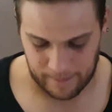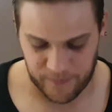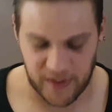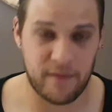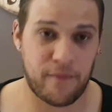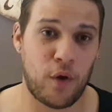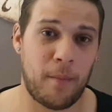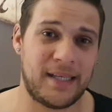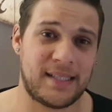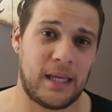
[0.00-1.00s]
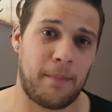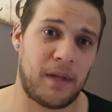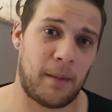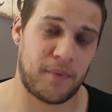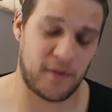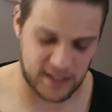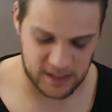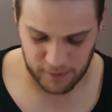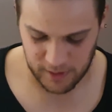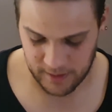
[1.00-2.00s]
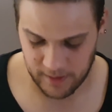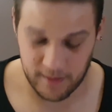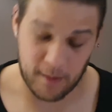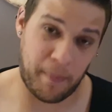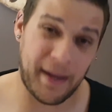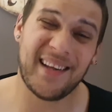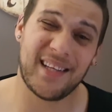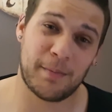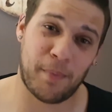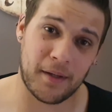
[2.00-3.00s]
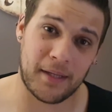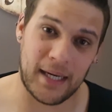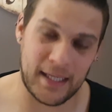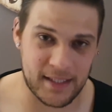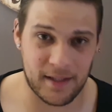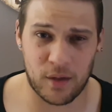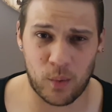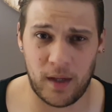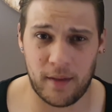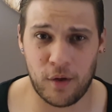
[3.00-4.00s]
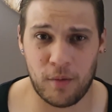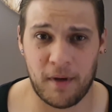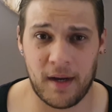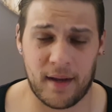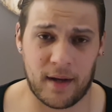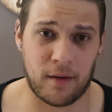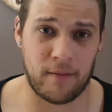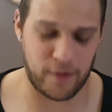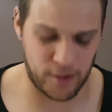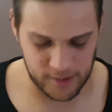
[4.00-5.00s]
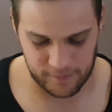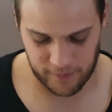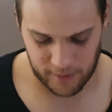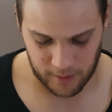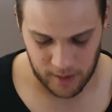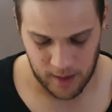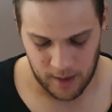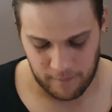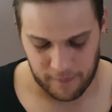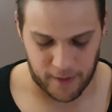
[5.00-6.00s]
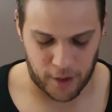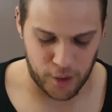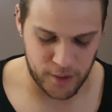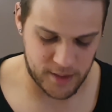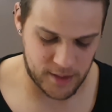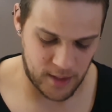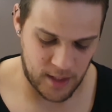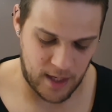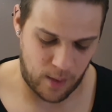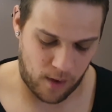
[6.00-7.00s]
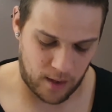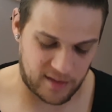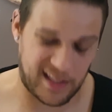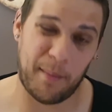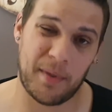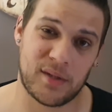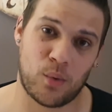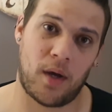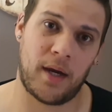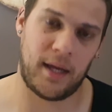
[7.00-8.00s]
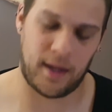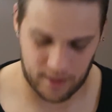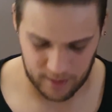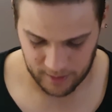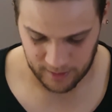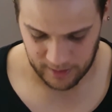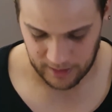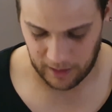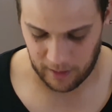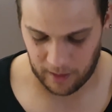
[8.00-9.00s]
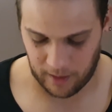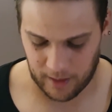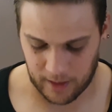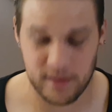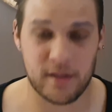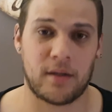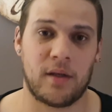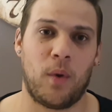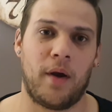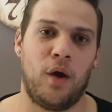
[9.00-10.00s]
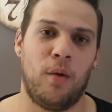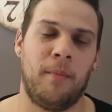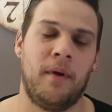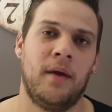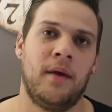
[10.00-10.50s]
Dean Furman stepped up to the spot, the penalty spot that is, in the 23rd minute and converted for the hosts. While Themba Zwane, he slotted one home